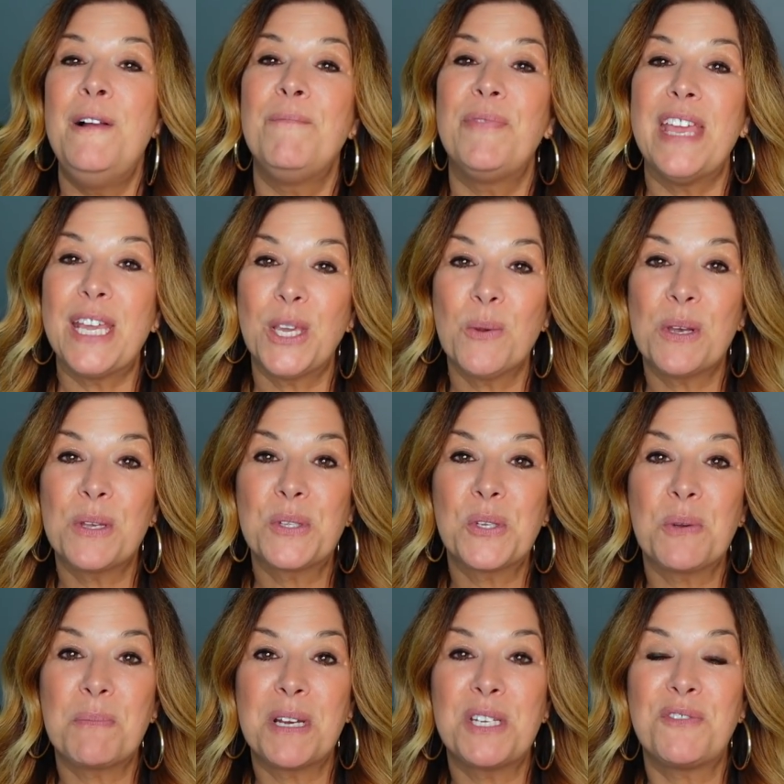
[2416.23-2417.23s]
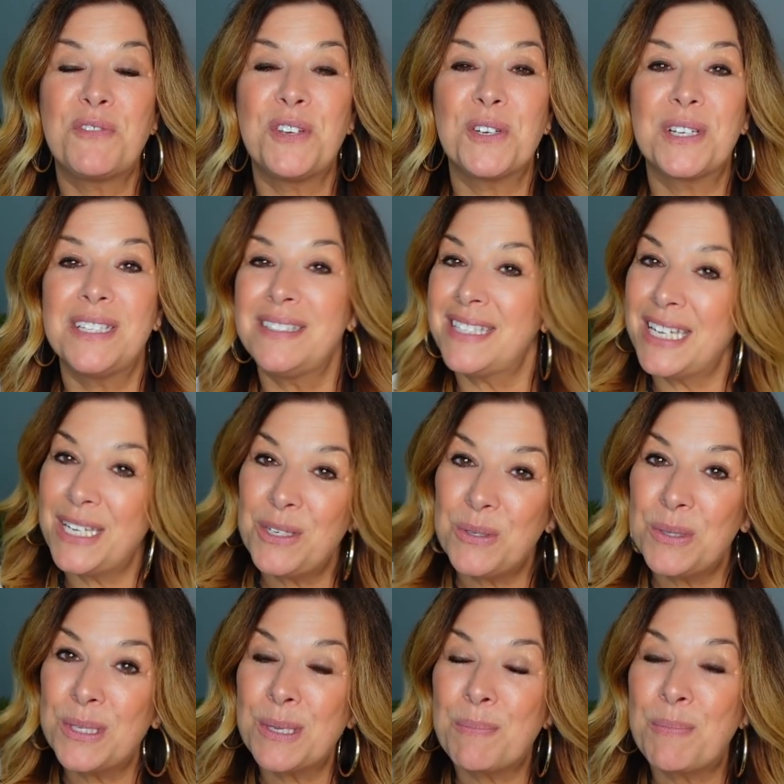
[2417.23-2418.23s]
Thank you all so much for your
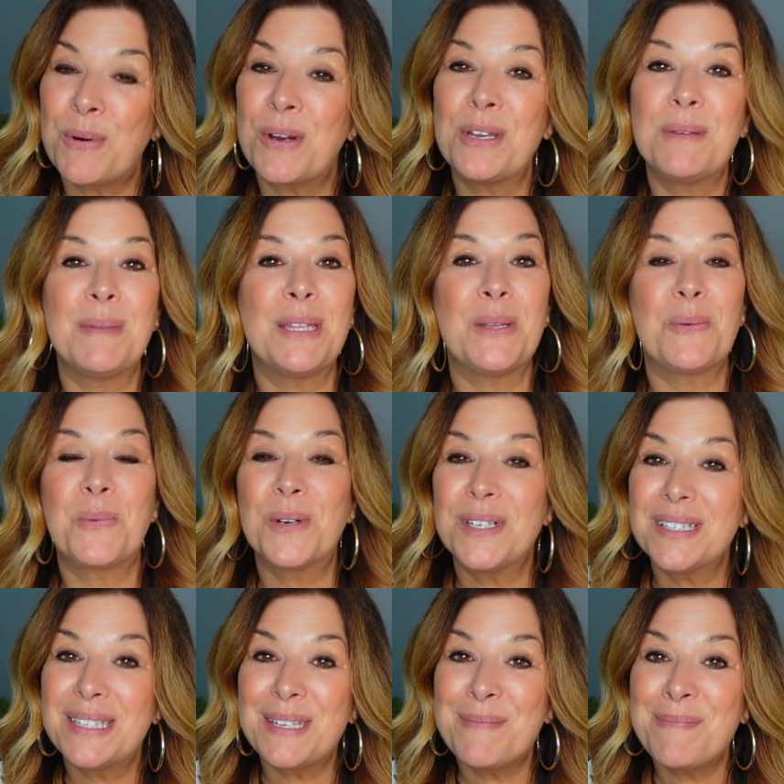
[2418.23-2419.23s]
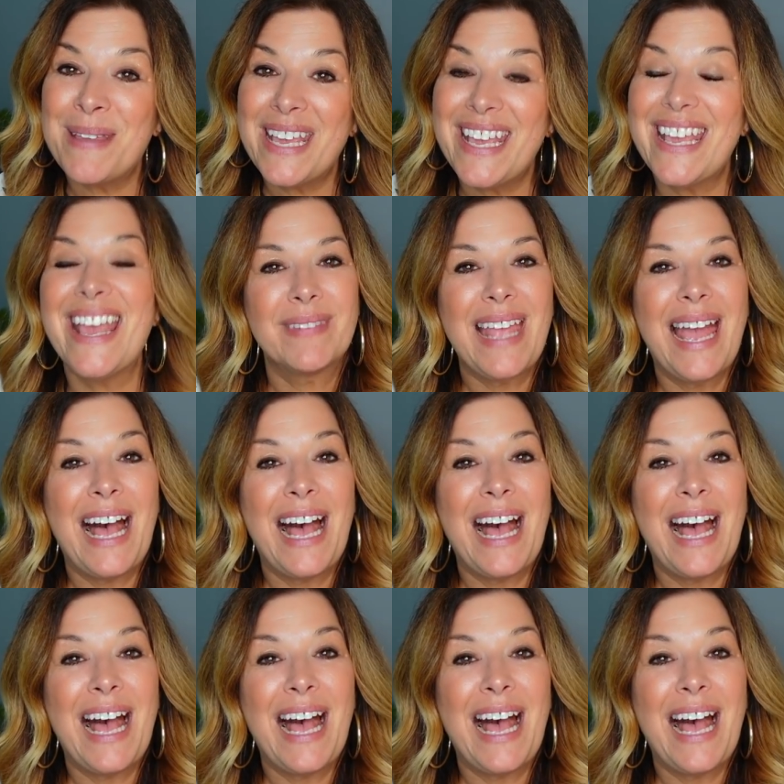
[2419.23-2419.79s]
continued support. You mean the world to me.